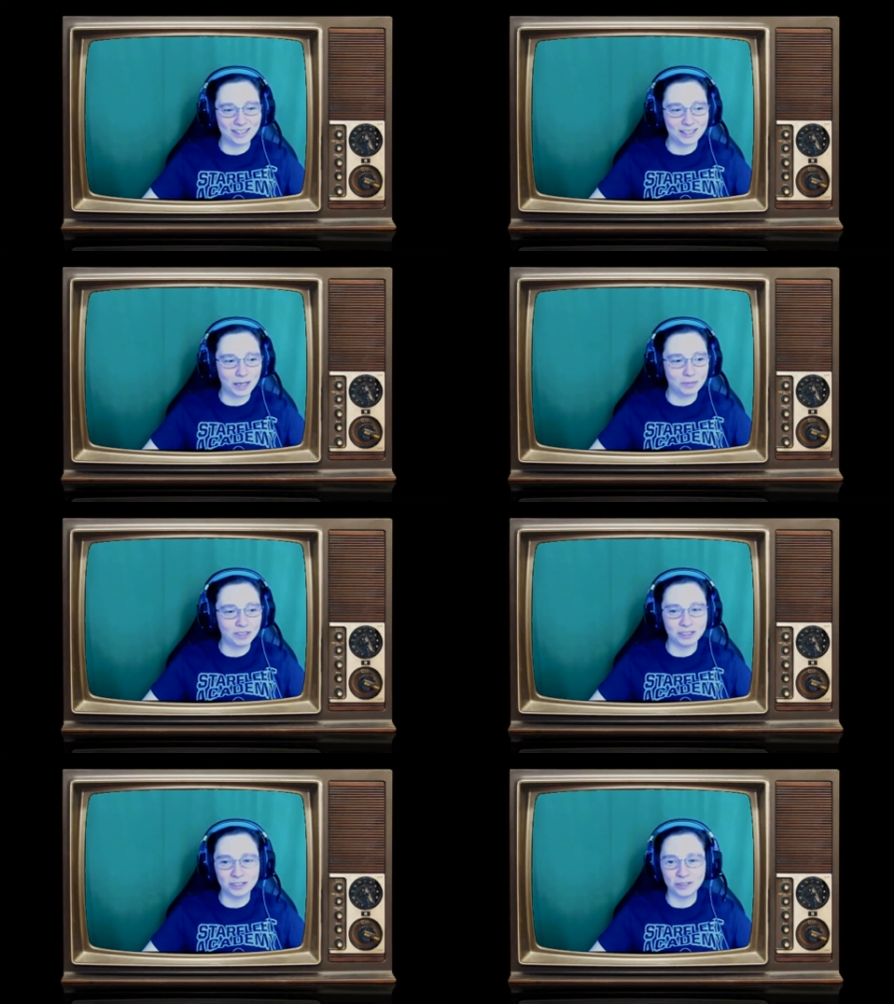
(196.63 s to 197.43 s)

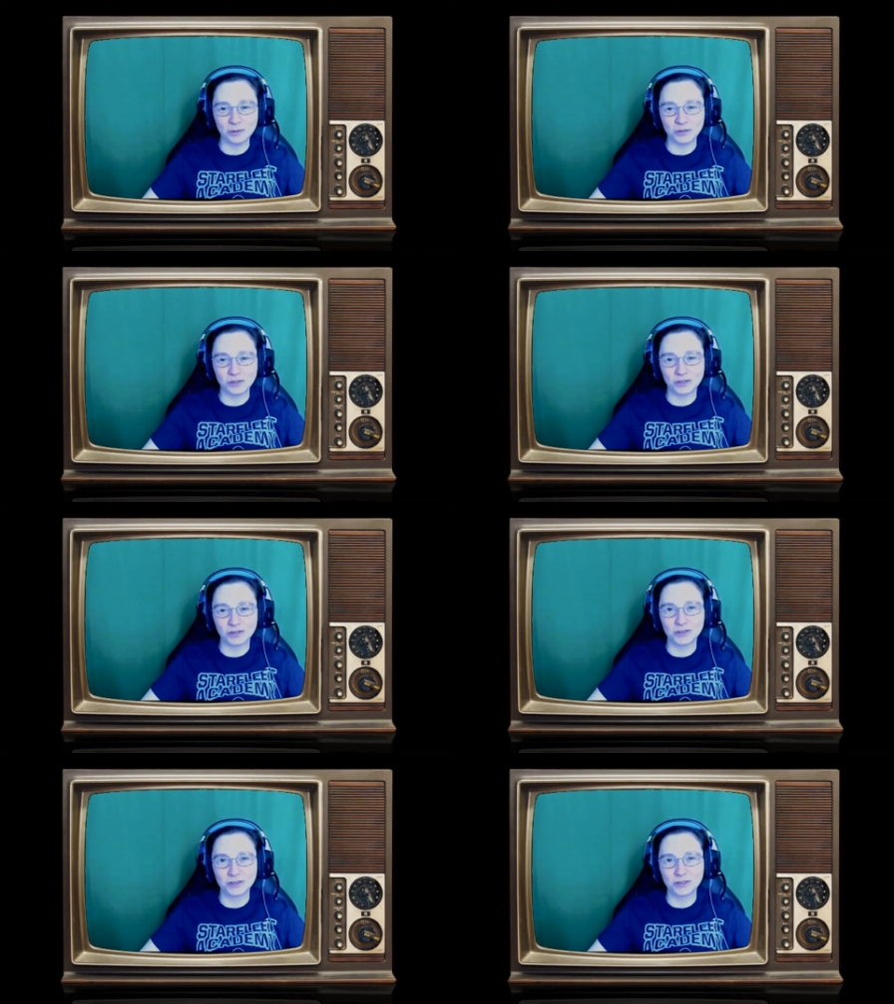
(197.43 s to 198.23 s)
attempted to
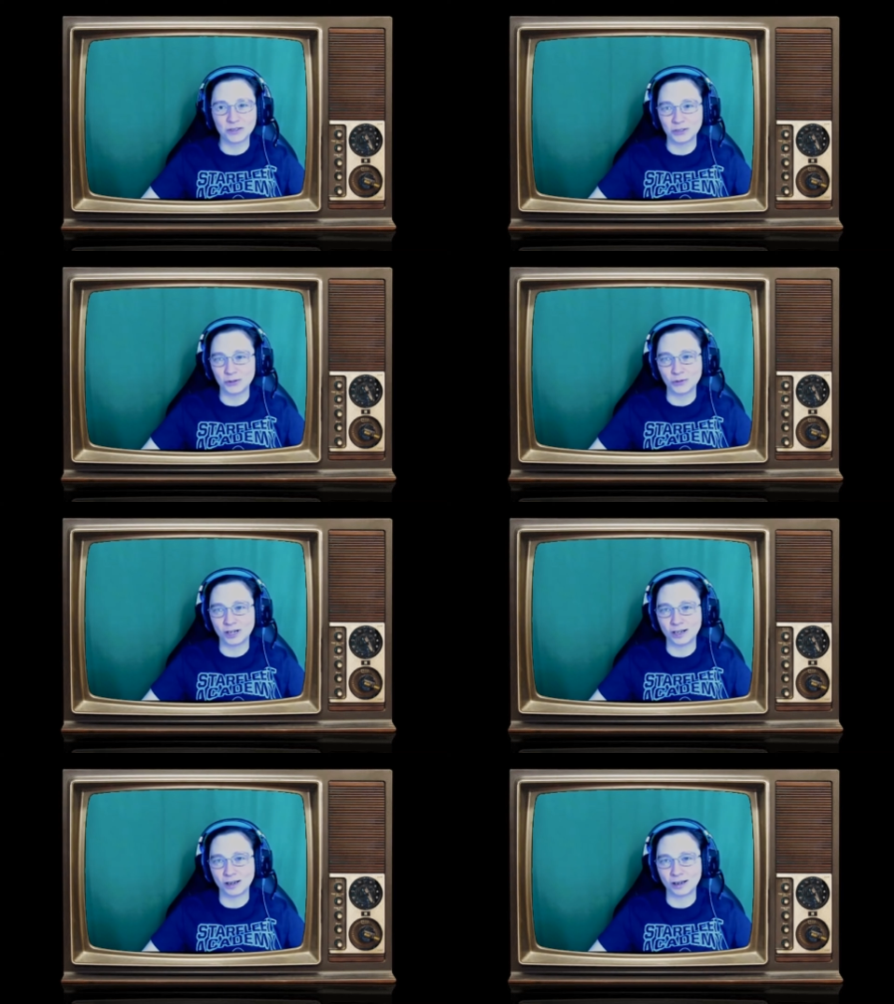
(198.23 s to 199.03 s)
do
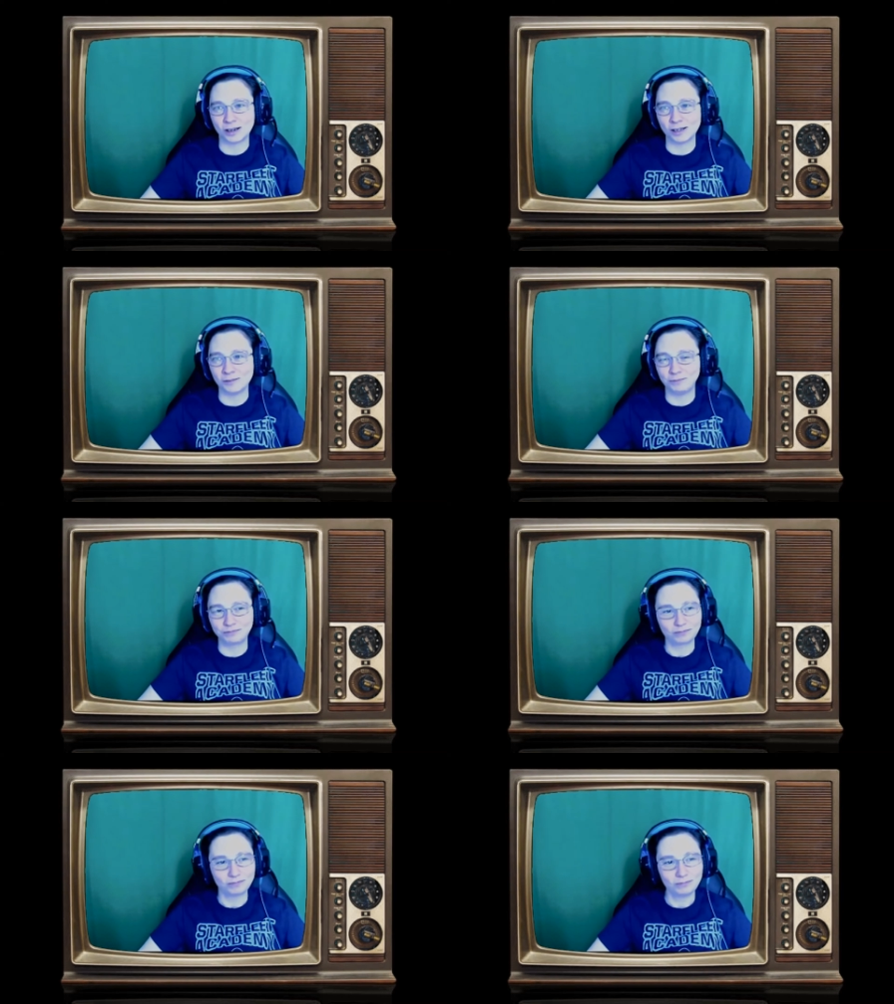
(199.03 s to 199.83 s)
one
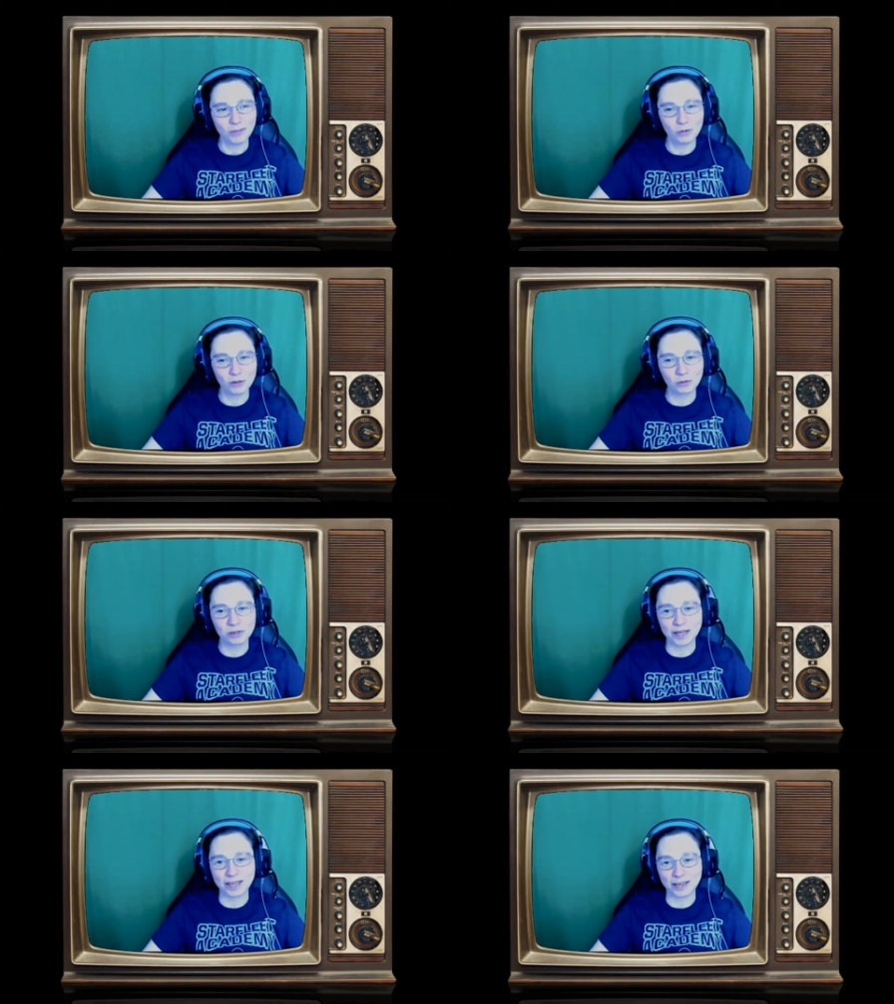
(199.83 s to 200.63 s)
with one
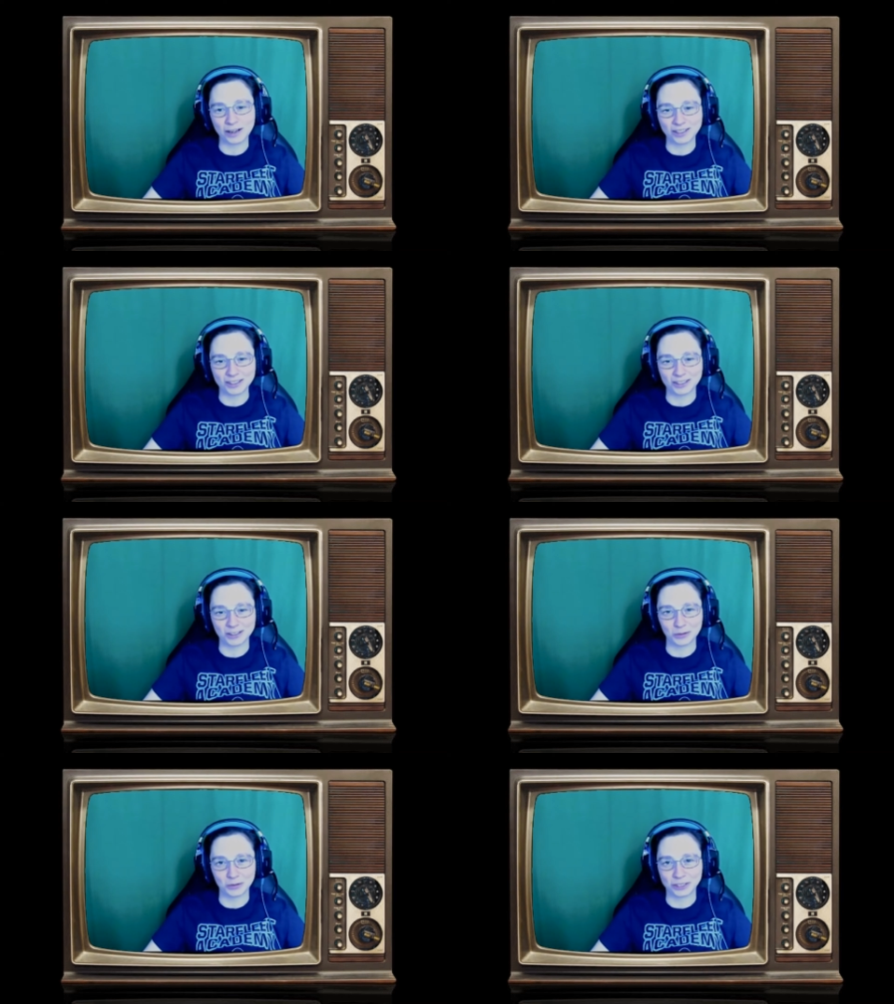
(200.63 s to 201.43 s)
of my characters
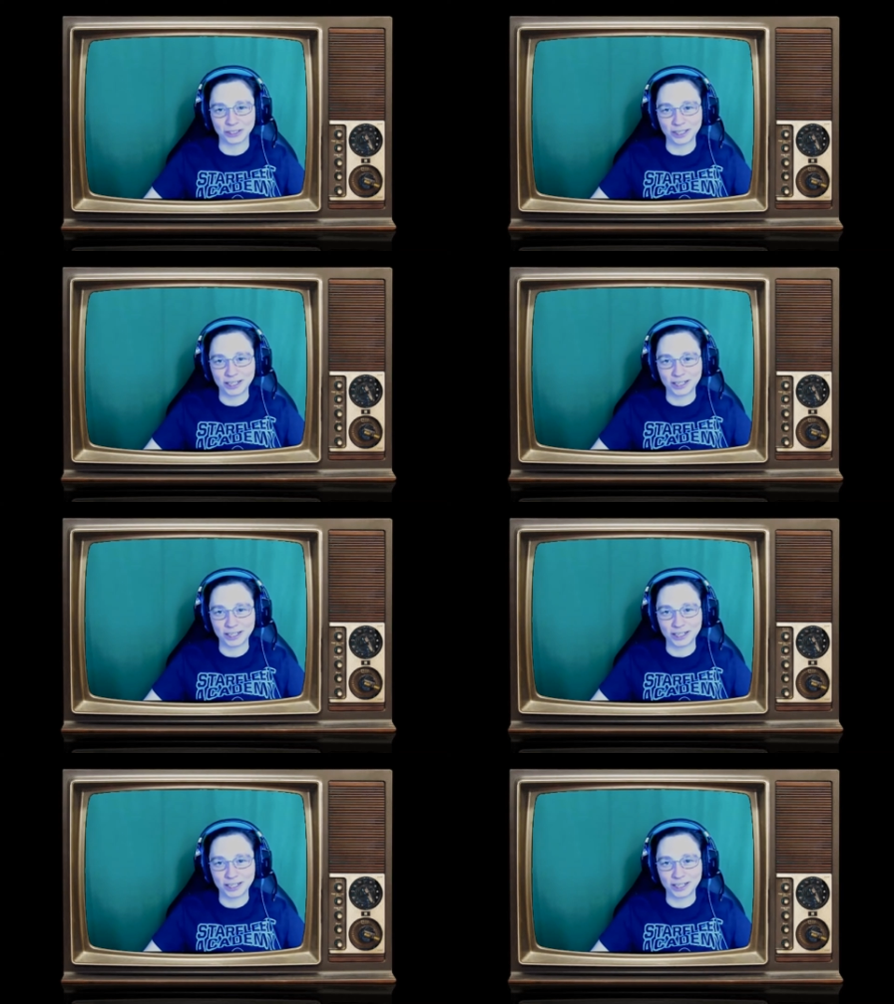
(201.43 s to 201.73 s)
on Twitter.